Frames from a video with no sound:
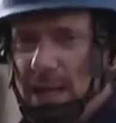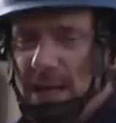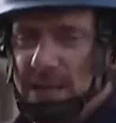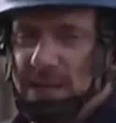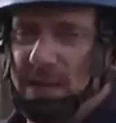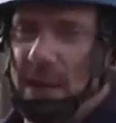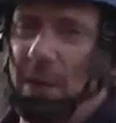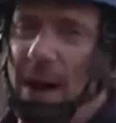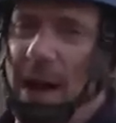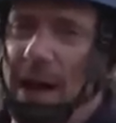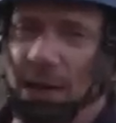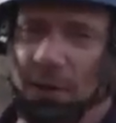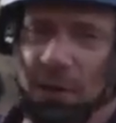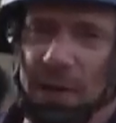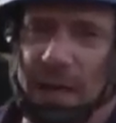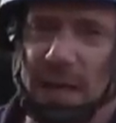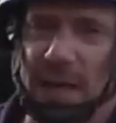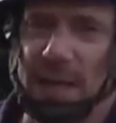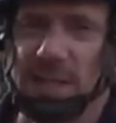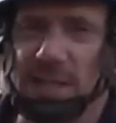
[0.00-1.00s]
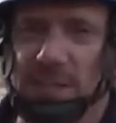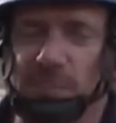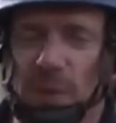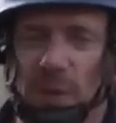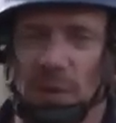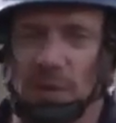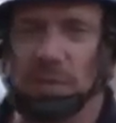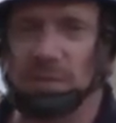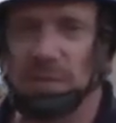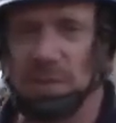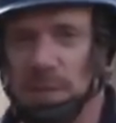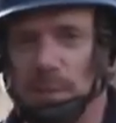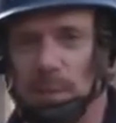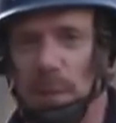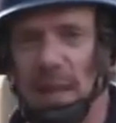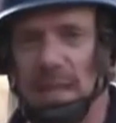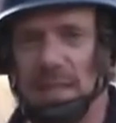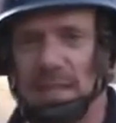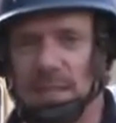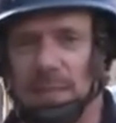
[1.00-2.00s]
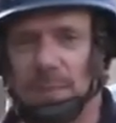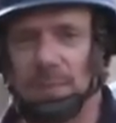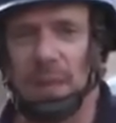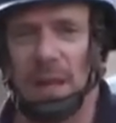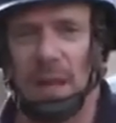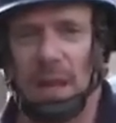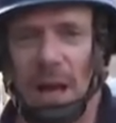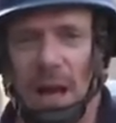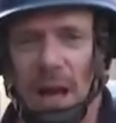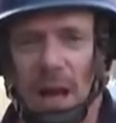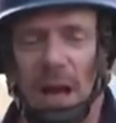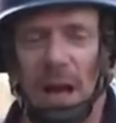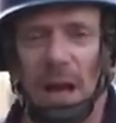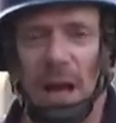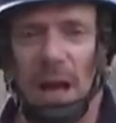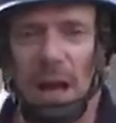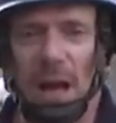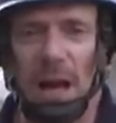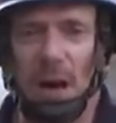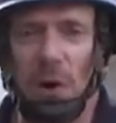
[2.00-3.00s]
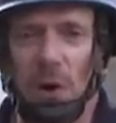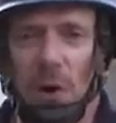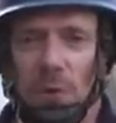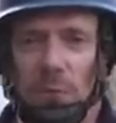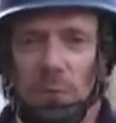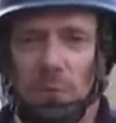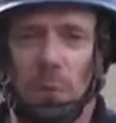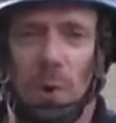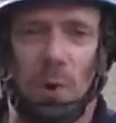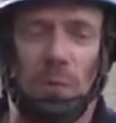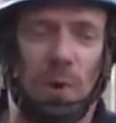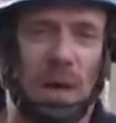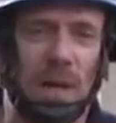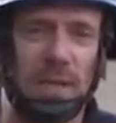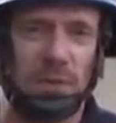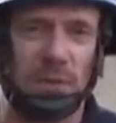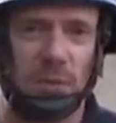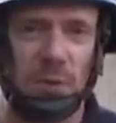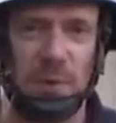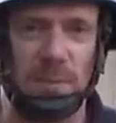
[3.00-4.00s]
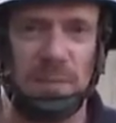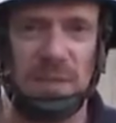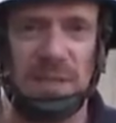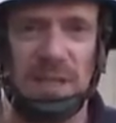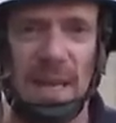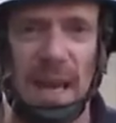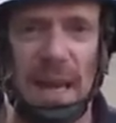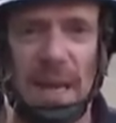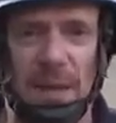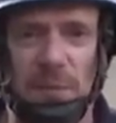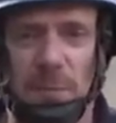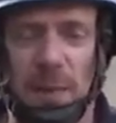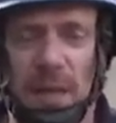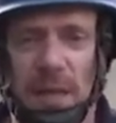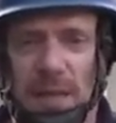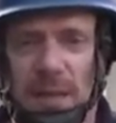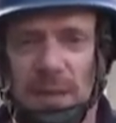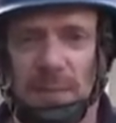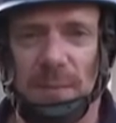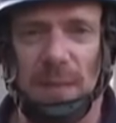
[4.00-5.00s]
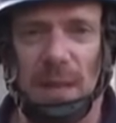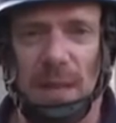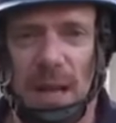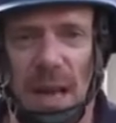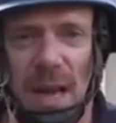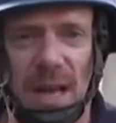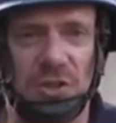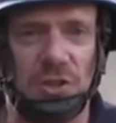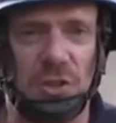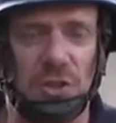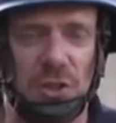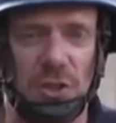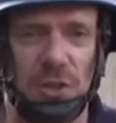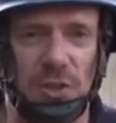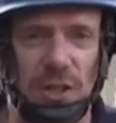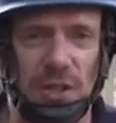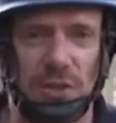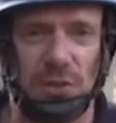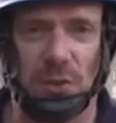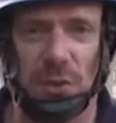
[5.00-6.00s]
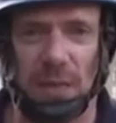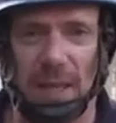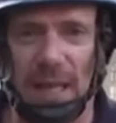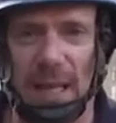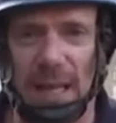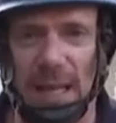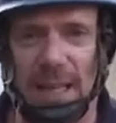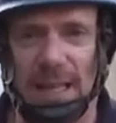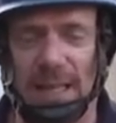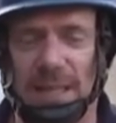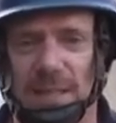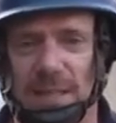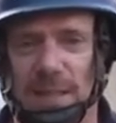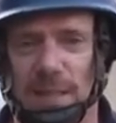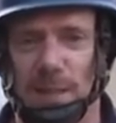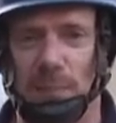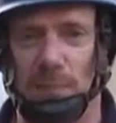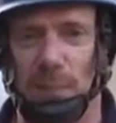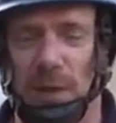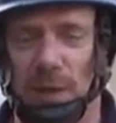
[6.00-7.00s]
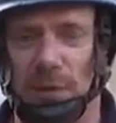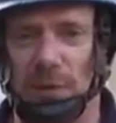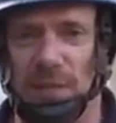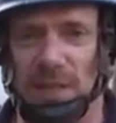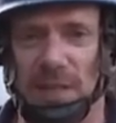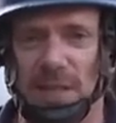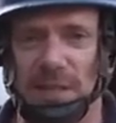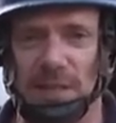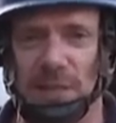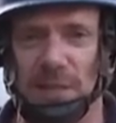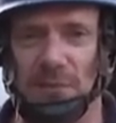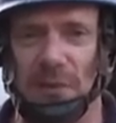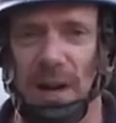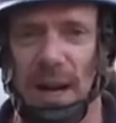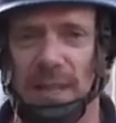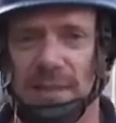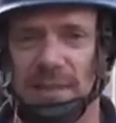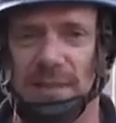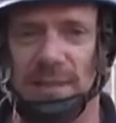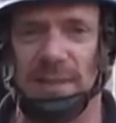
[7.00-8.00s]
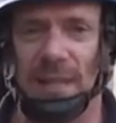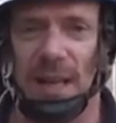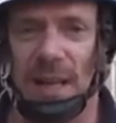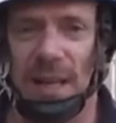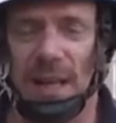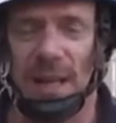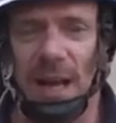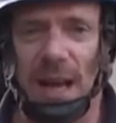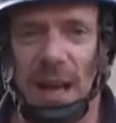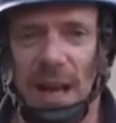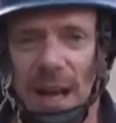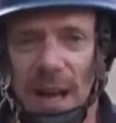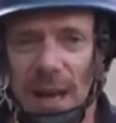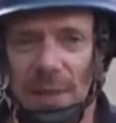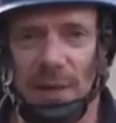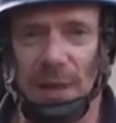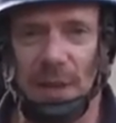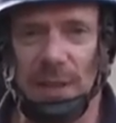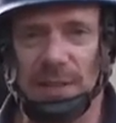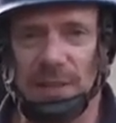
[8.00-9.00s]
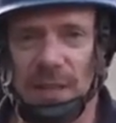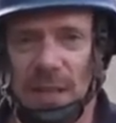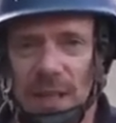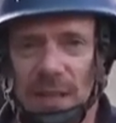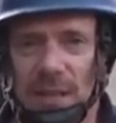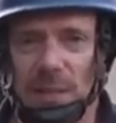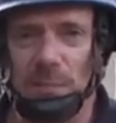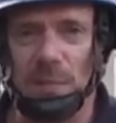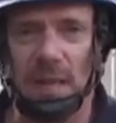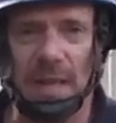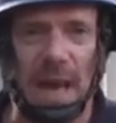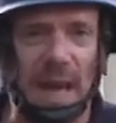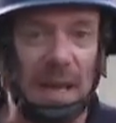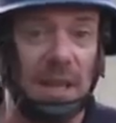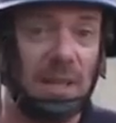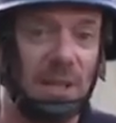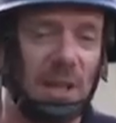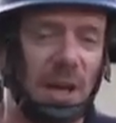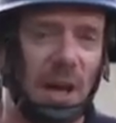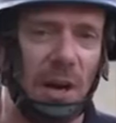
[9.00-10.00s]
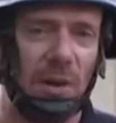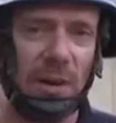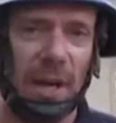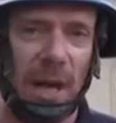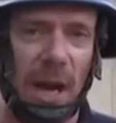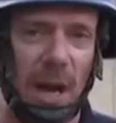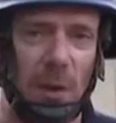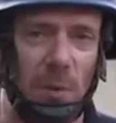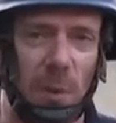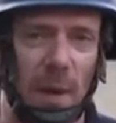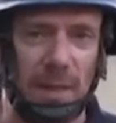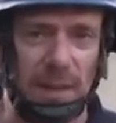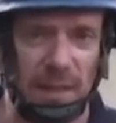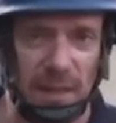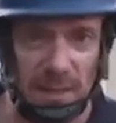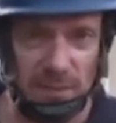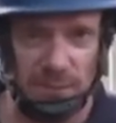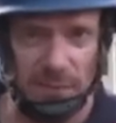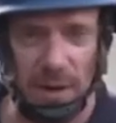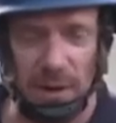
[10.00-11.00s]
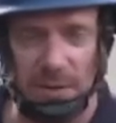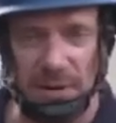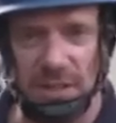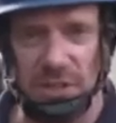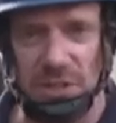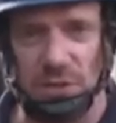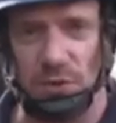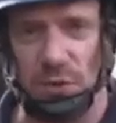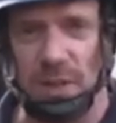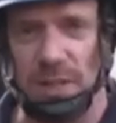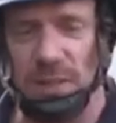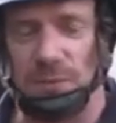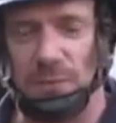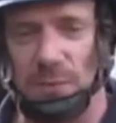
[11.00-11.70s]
so angry is because of the spate of what rights groups say have been extrajudicial killings, disappearances and arrests that began a year ago when these very streets were